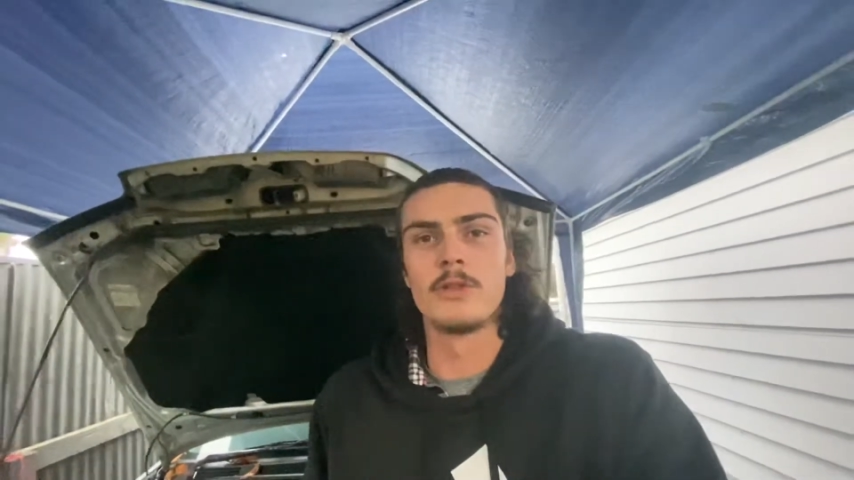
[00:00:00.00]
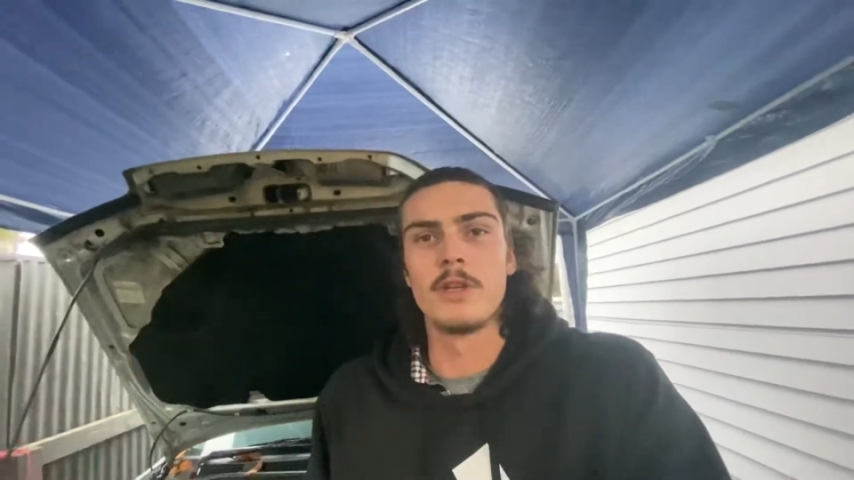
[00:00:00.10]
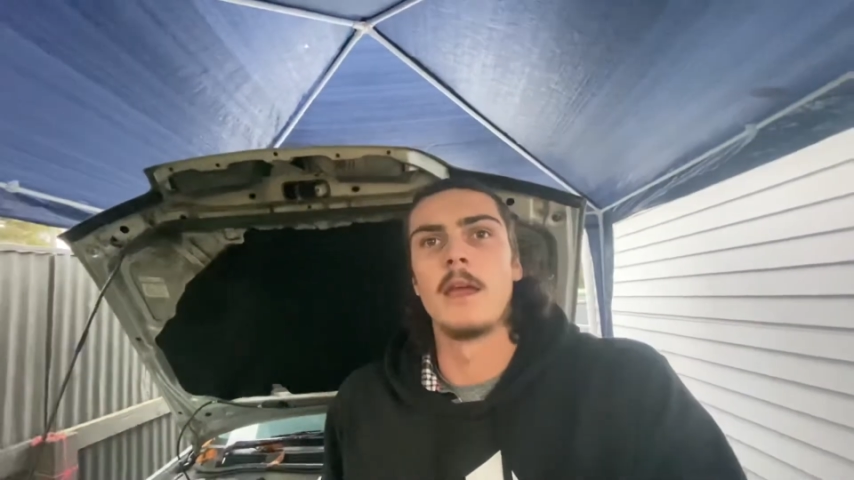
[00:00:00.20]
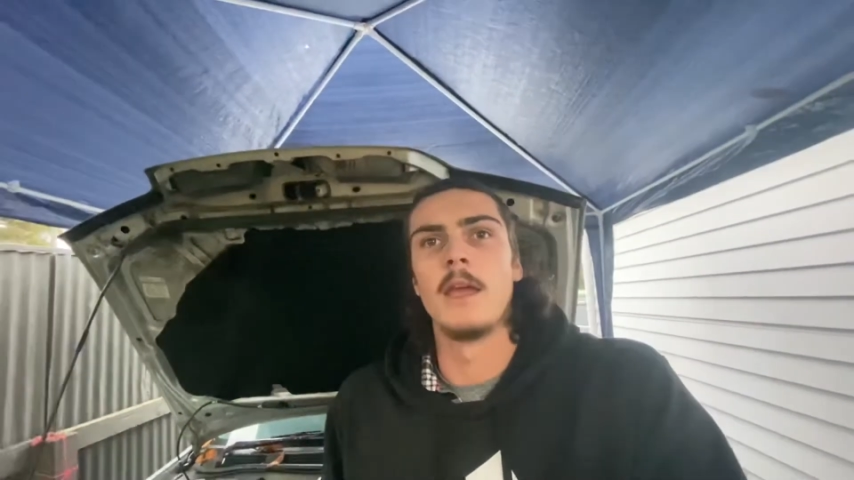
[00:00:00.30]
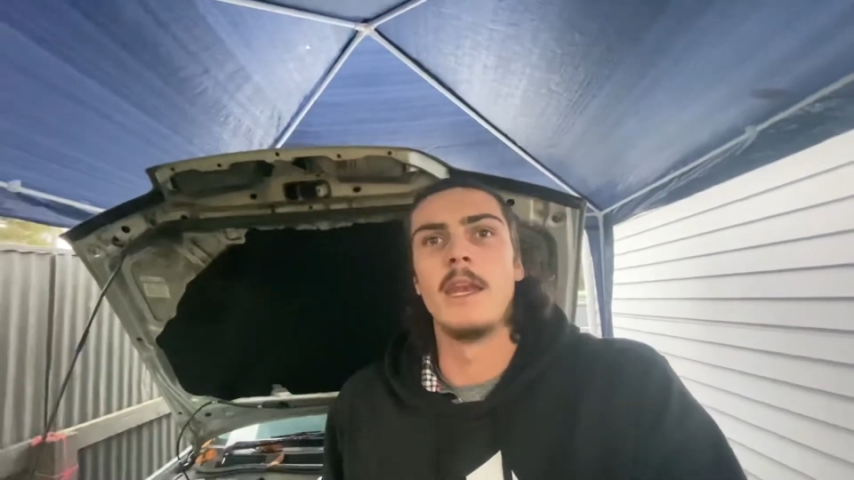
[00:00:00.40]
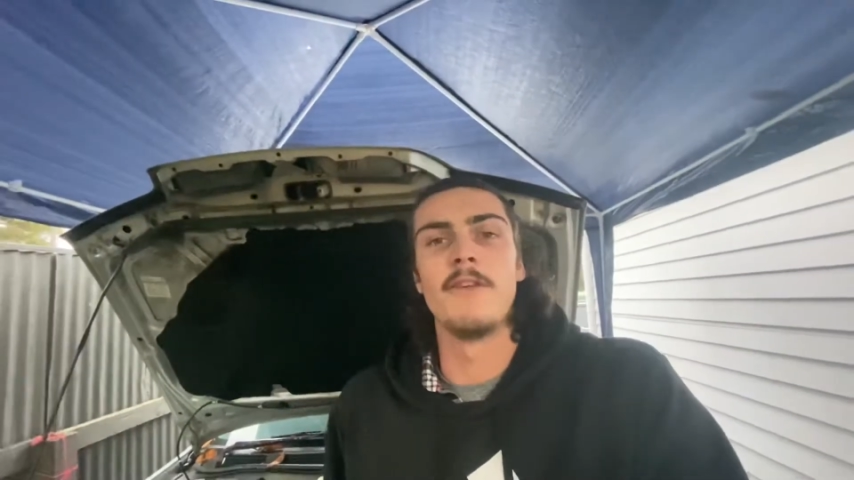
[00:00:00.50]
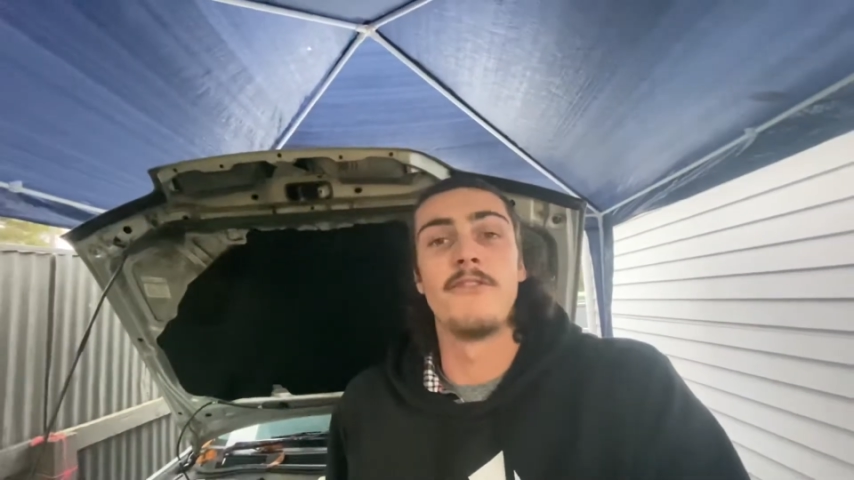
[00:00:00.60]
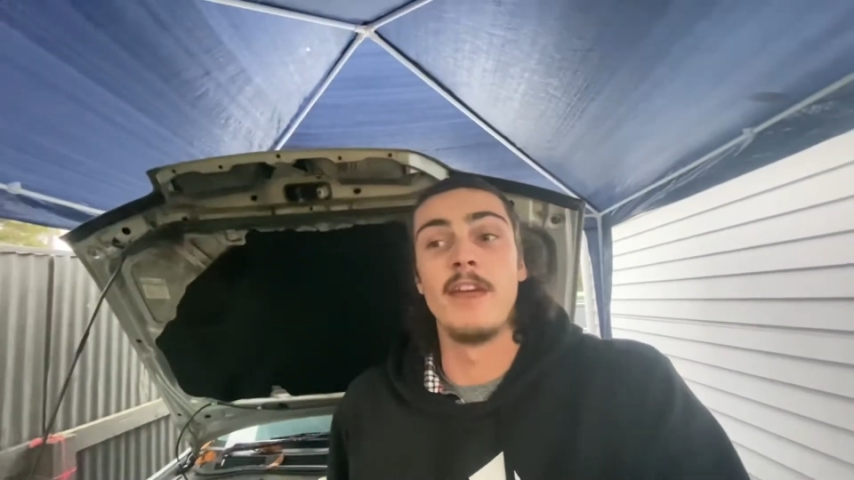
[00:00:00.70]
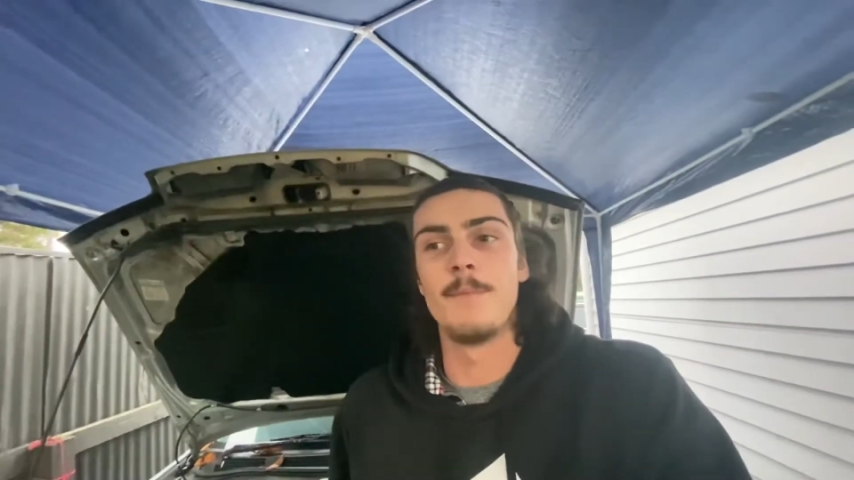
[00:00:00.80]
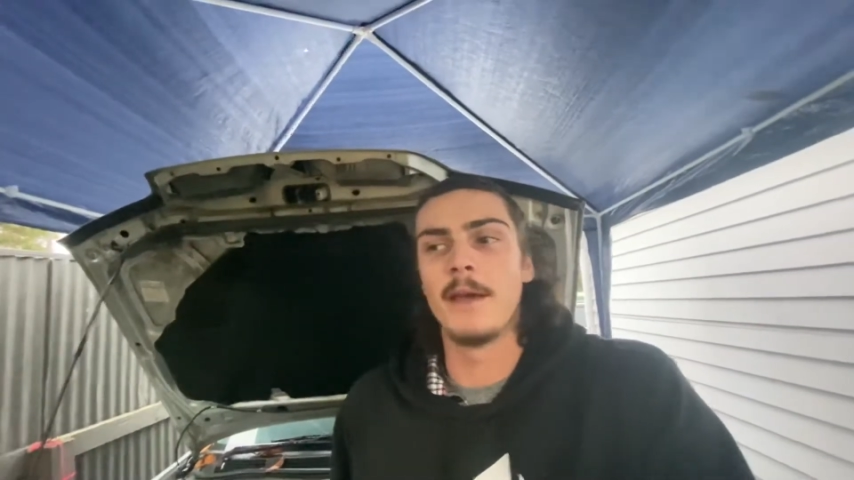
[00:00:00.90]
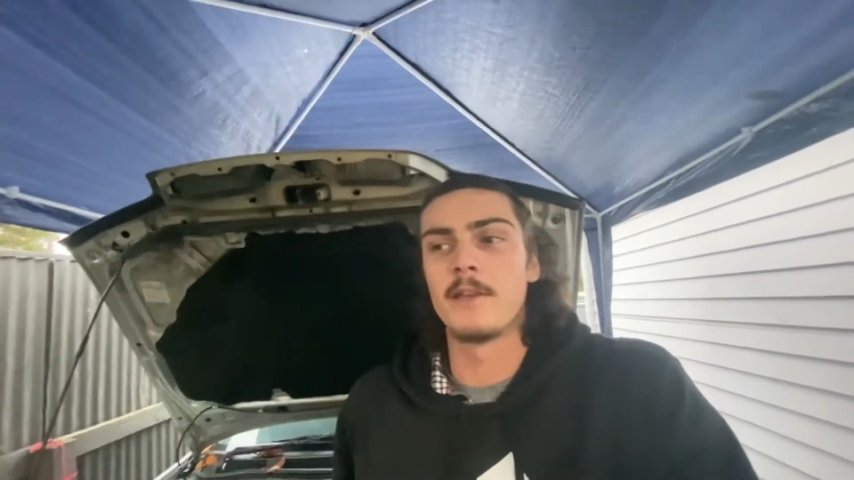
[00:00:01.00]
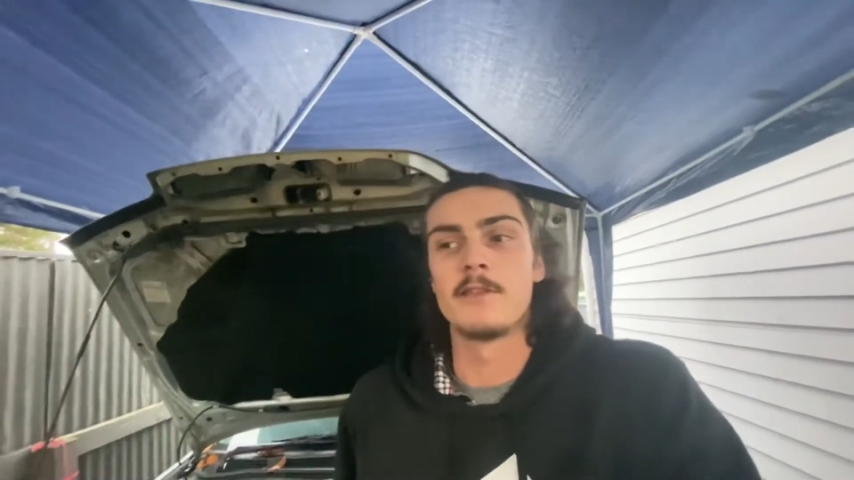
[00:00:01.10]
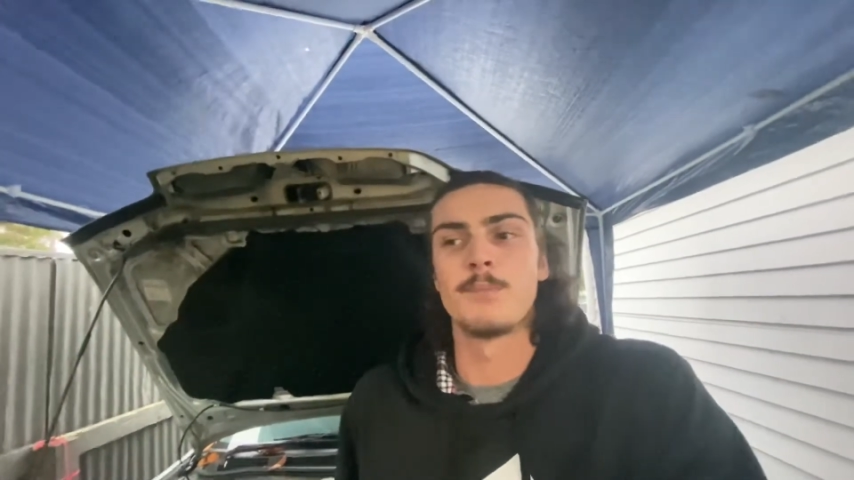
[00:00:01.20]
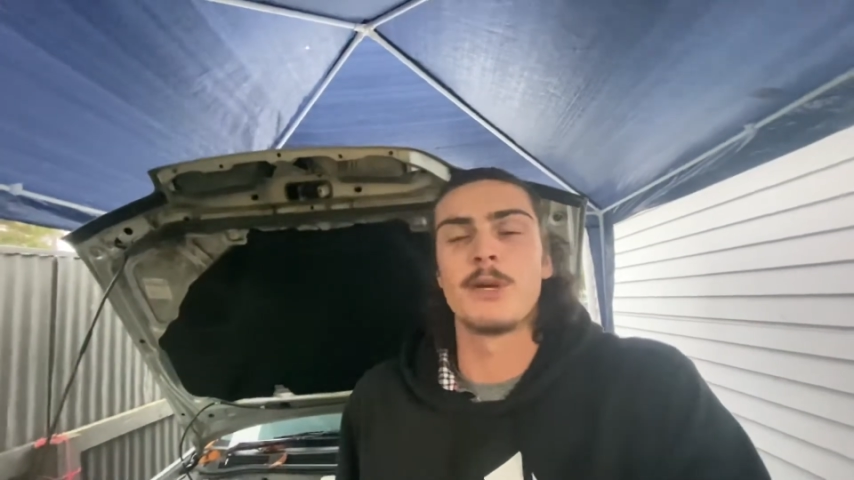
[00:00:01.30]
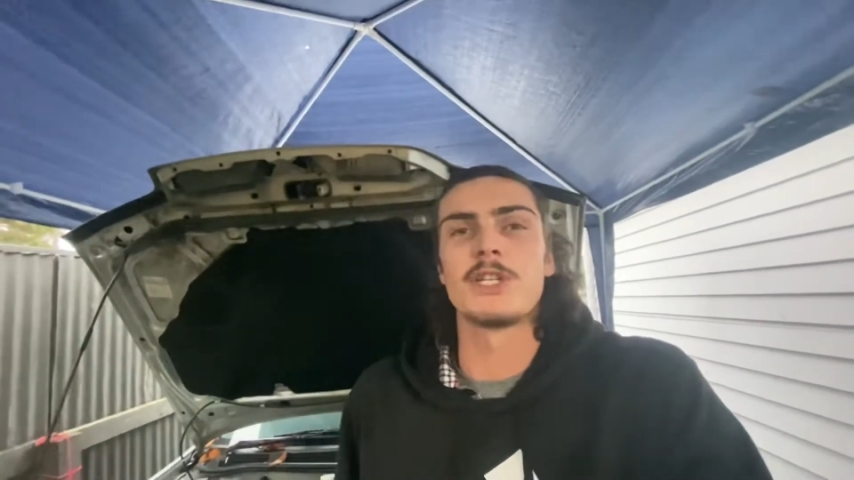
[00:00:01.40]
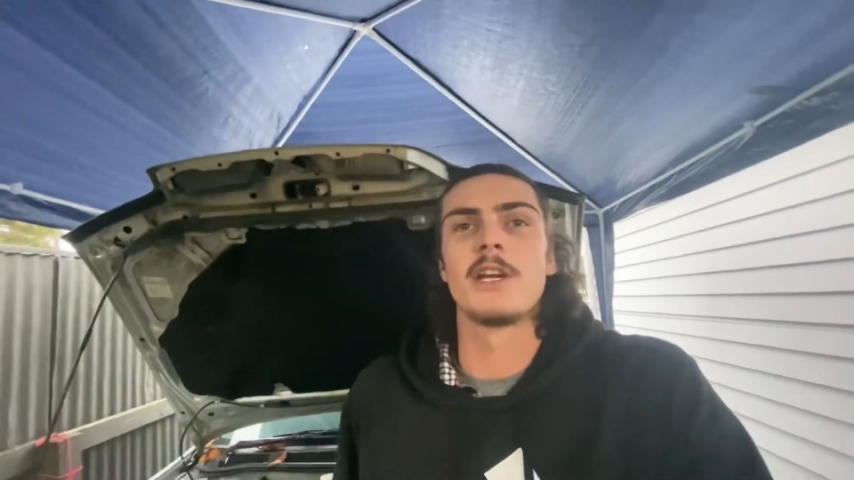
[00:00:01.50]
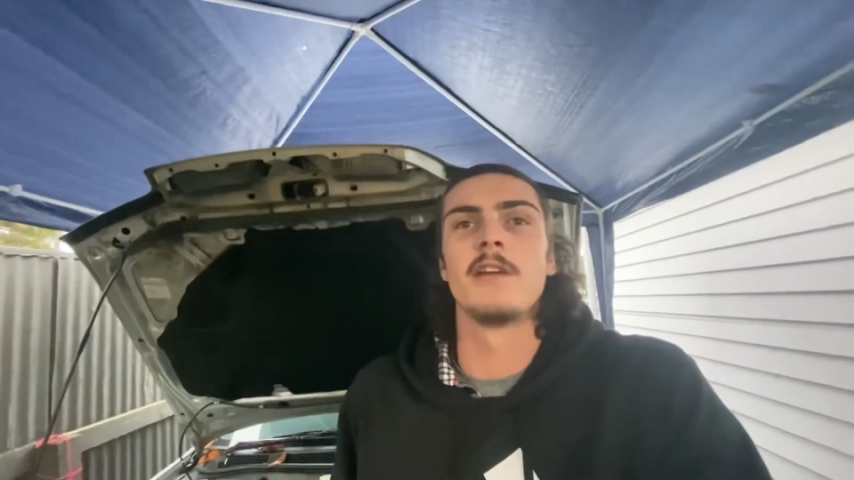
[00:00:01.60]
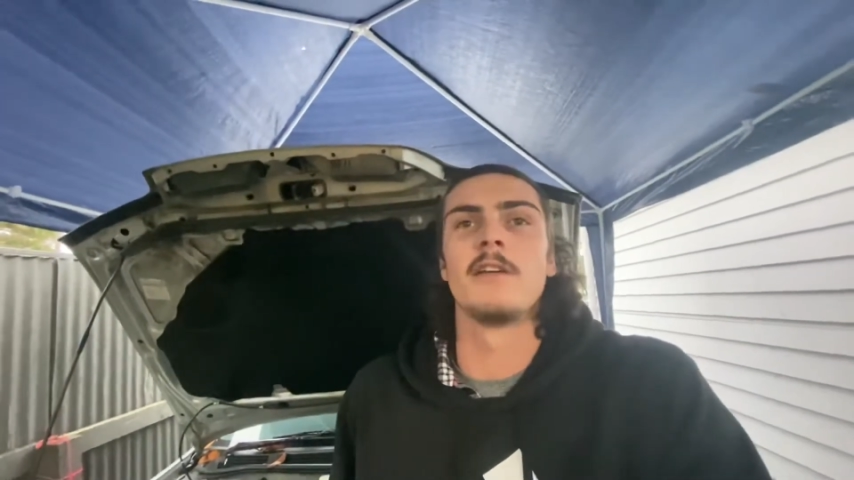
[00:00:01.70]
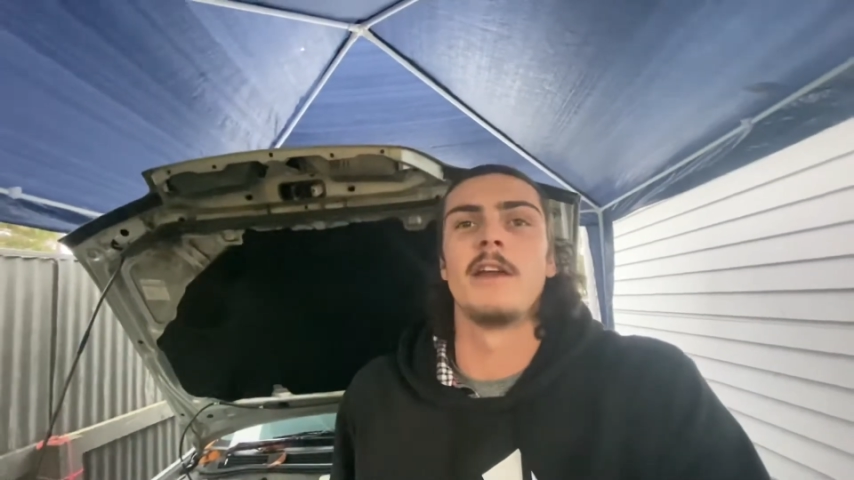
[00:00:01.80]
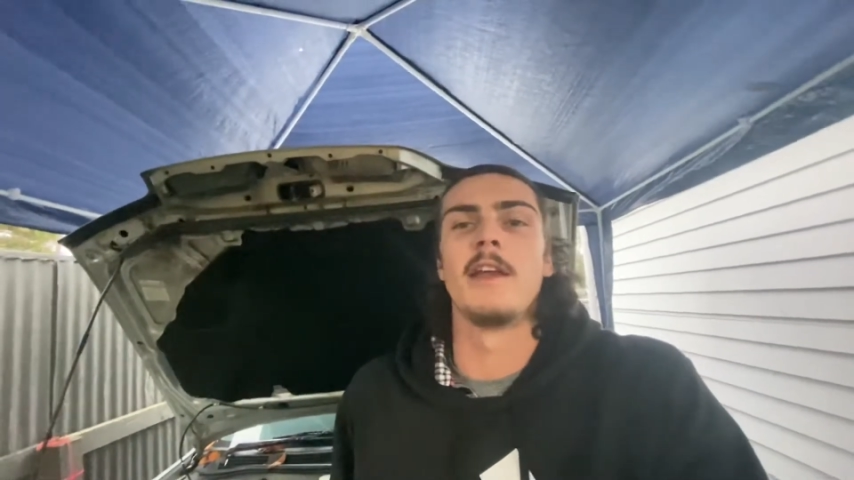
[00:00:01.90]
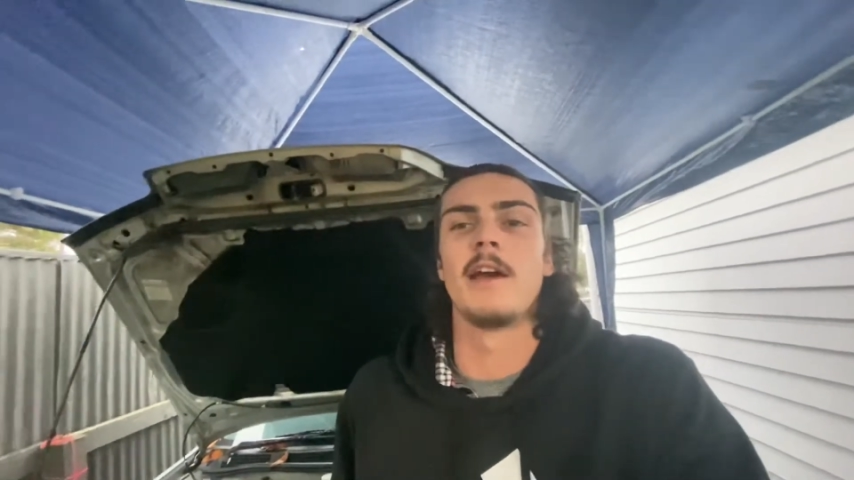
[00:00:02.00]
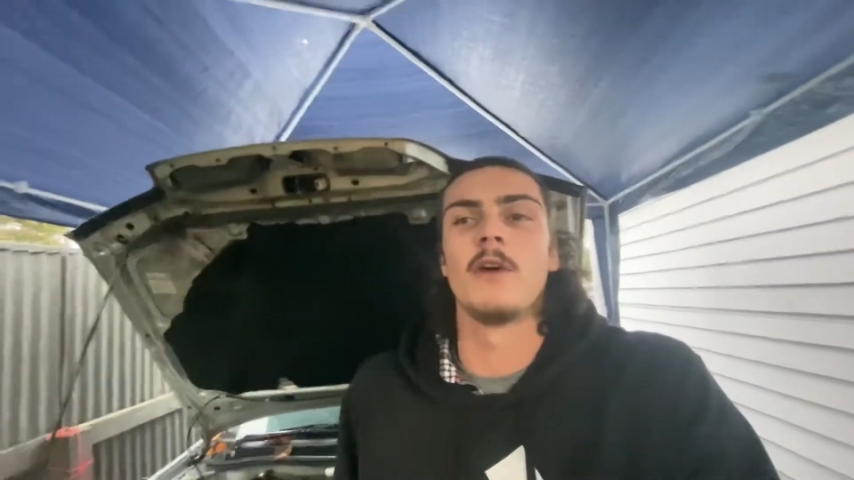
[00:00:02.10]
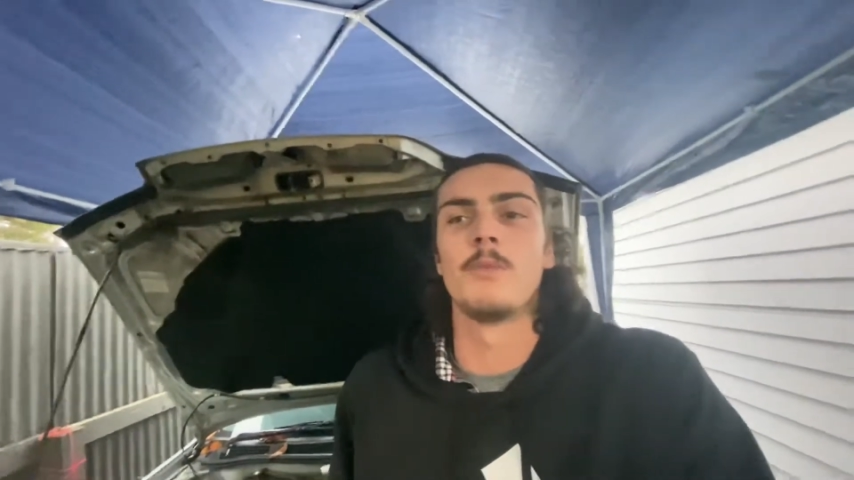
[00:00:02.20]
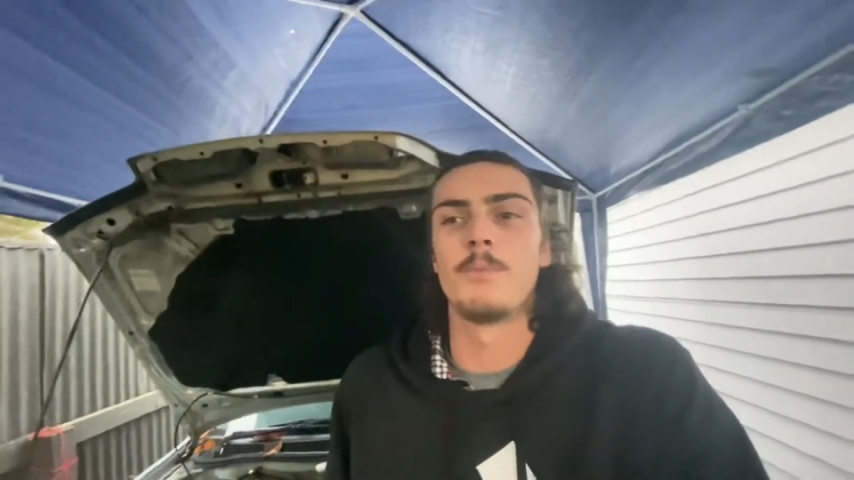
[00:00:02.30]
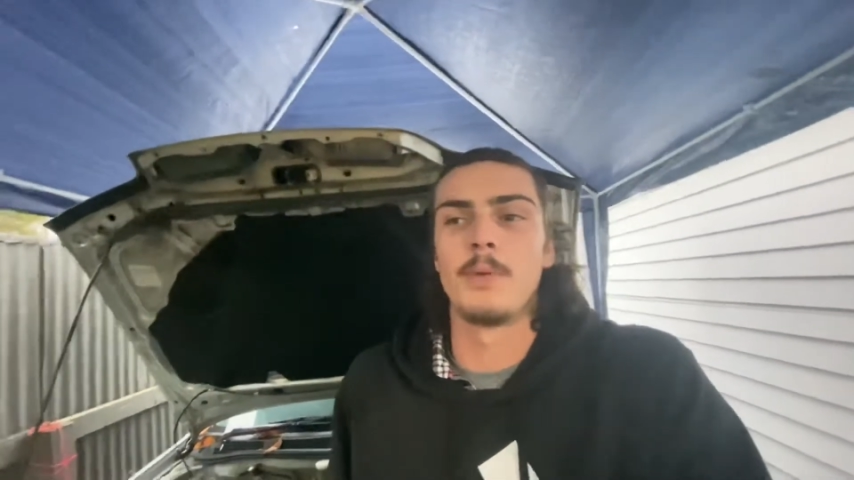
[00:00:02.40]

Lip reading: so any feedback is appreciated, any help,